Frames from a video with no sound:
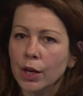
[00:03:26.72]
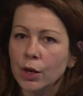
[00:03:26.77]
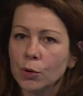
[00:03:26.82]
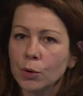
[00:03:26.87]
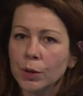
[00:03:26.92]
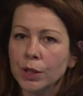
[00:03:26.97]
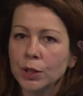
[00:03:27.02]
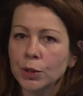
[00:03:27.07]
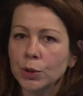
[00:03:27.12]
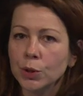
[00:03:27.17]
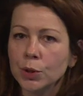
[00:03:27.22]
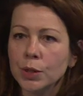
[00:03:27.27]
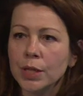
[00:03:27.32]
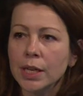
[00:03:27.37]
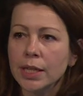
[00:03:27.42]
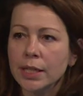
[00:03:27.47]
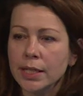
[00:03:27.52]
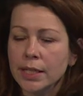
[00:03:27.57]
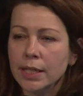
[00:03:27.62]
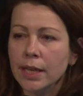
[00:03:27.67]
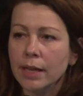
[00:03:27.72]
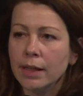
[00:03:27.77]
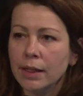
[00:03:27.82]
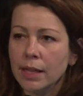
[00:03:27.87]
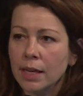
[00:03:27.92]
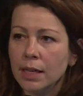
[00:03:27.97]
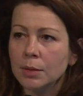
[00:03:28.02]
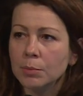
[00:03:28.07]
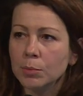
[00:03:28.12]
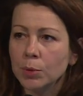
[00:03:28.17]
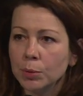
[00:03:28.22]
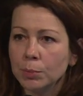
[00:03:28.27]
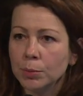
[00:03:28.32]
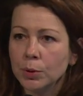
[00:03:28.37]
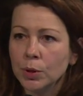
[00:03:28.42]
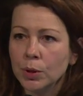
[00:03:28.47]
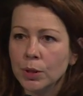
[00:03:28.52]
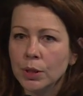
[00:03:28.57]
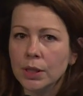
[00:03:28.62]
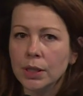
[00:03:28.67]
quite a good idea at that
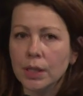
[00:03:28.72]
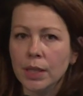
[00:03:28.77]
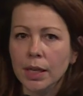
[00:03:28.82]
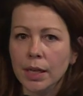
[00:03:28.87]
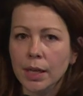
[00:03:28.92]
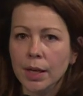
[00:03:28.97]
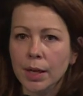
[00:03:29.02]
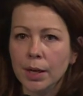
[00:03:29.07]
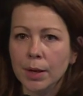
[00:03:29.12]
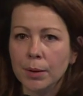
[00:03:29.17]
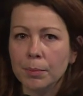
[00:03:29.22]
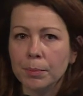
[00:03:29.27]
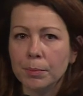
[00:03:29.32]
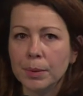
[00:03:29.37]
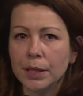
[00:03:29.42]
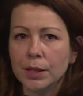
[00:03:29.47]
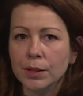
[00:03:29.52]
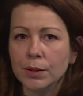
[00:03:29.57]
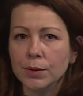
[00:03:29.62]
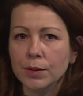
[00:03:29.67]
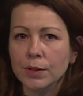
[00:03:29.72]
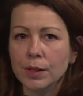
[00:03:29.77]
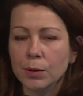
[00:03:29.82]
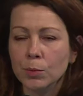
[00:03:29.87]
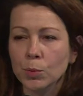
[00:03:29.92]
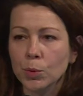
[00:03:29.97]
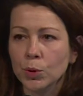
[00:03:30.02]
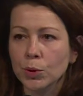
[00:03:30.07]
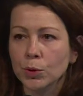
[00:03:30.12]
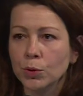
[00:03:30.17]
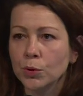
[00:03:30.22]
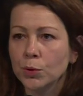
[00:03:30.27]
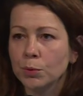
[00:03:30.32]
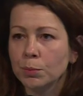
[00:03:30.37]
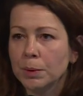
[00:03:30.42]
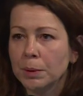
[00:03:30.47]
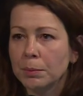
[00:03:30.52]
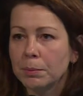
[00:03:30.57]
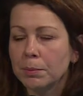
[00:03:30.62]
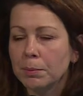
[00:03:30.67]
moment, because I wanted to
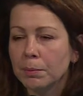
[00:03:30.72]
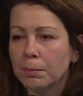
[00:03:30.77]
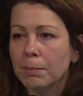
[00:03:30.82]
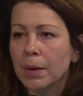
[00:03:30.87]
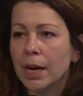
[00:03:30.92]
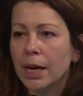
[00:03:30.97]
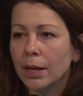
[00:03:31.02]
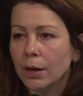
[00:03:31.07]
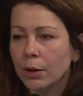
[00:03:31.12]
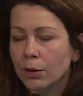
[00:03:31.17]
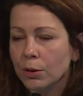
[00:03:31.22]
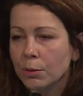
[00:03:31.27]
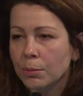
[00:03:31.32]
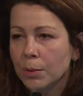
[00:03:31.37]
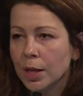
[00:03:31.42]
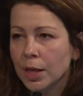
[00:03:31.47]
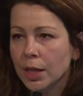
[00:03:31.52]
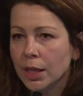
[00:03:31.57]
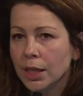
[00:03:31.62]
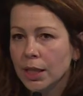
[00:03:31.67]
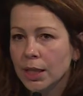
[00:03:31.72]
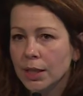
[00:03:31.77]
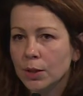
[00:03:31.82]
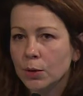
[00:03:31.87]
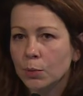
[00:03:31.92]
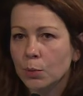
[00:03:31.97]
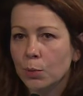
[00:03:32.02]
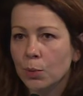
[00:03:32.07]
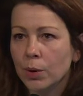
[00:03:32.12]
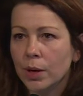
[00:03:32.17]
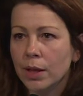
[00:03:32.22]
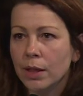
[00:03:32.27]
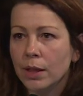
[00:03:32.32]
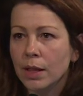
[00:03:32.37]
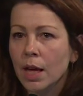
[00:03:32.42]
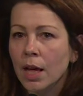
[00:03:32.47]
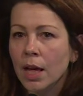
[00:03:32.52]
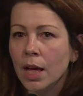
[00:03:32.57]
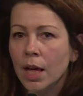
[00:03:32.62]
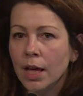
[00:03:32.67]
be back on the market with
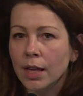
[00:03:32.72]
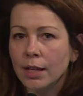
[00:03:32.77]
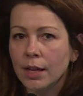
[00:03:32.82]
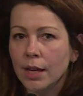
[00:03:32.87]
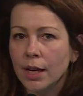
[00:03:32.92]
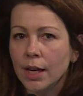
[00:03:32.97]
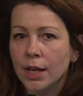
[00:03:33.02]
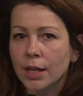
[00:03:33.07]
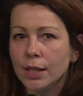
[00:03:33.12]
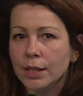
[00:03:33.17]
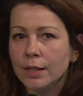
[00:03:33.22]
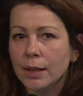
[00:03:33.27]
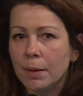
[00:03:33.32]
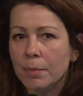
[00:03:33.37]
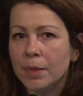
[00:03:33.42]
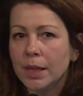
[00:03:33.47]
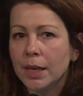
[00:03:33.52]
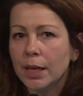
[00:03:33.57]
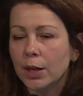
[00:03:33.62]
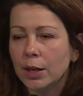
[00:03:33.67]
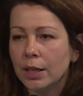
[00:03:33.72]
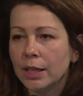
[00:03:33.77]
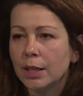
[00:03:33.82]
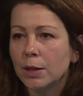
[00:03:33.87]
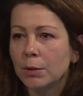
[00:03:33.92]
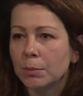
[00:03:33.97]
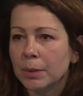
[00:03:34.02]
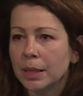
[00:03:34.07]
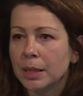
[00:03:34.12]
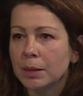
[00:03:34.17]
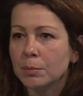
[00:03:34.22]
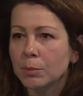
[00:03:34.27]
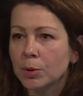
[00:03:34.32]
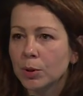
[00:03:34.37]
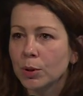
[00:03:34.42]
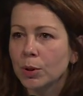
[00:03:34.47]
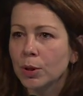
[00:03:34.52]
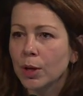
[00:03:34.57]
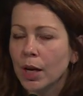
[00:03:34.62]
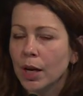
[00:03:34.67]
something a little bit
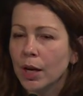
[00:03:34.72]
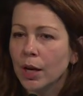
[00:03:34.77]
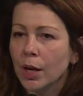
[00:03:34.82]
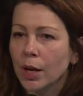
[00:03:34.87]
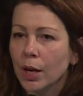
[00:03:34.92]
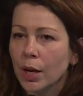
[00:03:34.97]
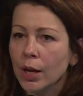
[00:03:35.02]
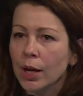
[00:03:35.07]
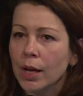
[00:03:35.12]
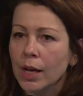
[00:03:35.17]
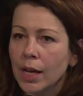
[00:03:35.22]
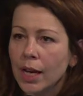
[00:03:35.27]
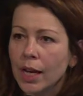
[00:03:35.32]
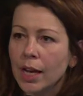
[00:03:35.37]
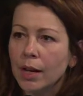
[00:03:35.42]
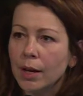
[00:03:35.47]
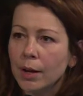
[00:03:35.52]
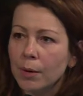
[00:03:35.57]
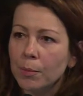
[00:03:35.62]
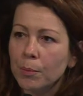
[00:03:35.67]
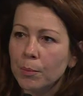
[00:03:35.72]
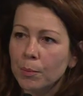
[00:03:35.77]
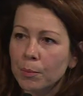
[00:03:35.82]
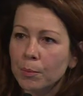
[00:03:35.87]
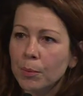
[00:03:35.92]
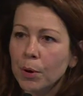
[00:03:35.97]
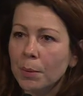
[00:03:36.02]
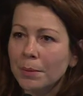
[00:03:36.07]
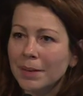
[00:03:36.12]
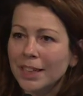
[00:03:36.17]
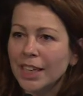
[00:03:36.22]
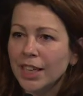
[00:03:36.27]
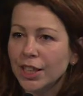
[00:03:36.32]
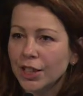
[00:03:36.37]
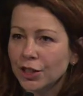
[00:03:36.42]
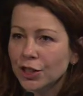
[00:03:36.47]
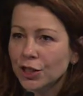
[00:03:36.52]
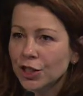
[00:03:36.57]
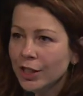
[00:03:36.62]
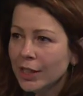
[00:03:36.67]
more probably
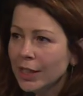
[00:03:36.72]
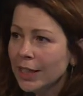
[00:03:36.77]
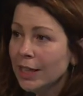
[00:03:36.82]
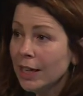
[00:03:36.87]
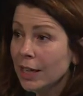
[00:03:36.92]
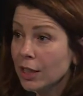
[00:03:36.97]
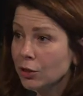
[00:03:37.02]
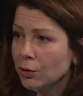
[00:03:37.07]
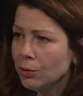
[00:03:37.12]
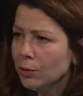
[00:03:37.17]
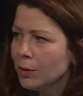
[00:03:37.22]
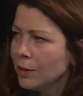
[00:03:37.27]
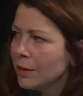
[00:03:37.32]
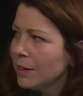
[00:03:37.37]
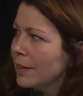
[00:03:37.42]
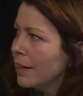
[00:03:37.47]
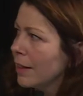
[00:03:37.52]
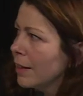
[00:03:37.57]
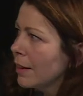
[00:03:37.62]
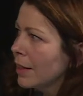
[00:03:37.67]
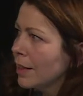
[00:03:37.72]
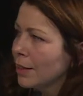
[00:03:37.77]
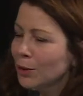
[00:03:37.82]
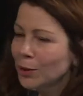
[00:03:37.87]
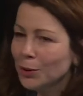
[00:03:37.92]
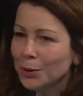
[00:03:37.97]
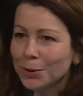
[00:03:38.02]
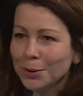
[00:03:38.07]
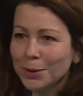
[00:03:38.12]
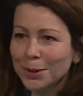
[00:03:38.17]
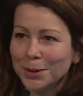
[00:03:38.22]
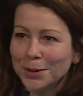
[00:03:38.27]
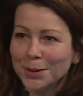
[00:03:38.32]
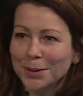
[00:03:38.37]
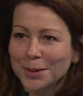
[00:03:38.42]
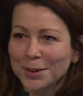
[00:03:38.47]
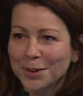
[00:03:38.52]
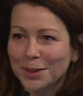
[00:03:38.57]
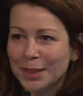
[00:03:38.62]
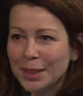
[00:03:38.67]
energetic. I shouldn't say that too
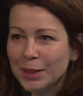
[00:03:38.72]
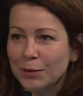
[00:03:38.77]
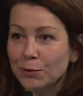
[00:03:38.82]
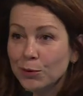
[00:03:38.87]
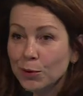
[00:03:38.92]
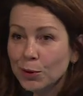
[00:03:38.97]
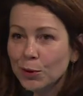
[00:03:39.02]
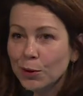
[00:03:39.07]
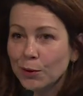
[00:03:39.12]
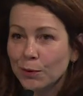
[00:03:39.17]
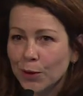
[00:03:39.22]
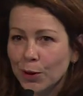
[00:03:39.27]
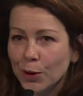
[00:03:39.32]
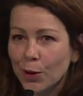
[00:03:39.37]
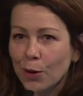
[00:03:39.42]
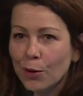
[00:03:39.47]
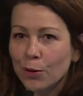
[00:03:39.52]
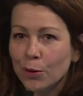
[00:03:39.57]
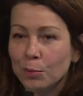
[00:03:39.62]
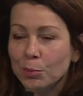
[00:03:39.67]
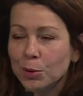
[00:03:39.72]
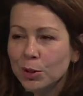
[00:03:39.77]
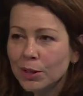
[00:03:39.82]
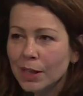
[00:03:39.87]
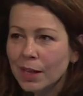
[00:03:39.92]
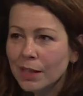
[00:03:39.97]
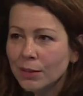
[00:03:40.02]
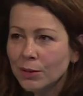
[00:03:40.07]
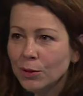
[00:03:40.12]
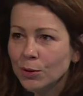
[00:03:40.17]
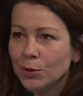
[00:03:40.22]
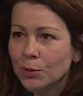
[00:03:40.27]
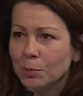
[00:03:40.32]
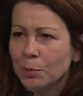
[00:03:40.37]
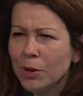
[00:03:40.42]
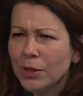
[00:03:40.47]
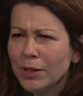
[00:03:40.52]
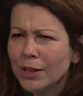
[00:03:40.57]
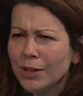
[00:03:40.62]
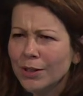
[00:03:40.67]
in front of other broadcasters,
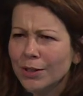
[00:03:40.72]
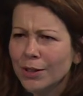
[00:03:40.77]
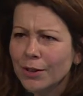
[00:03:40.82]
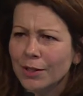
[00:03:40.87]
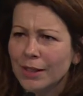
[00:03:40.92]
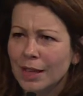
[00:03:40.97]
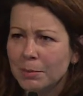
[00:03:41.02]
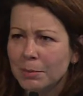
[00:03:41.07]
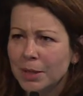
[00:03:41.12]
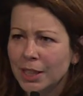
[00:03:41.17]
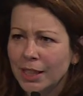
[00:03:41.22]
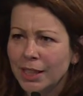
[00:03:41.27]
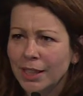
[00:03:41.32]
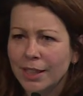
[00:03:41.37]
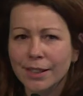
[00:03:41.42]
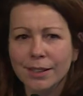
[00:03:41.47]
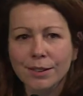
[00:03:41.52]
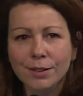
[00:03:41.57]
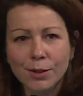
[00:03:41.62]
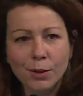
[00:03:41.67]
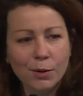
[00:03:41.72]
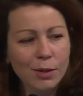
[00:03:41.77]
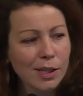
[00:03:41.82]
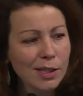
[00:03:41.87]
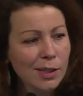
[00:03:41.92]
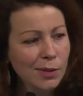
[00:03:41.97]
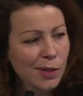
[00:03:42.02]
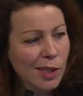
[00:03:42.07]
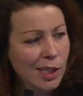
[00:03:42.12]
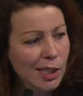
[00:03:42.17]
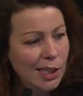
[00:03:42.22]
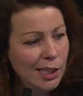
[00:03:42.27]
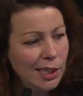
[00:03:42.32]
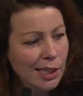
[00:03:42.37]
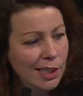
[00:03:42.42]
but there are not that many here, so that's fine.